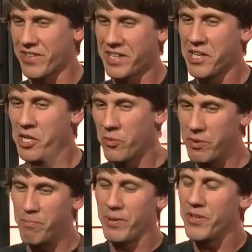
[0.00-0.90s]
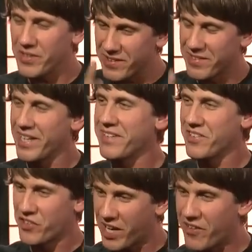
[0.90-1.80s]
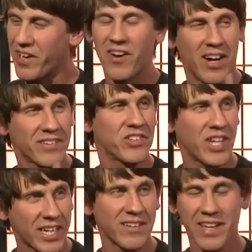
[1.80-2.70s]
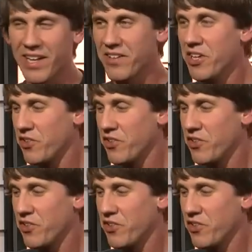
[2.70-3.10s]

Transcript: Like, we built this thing to generate lots of check-in data,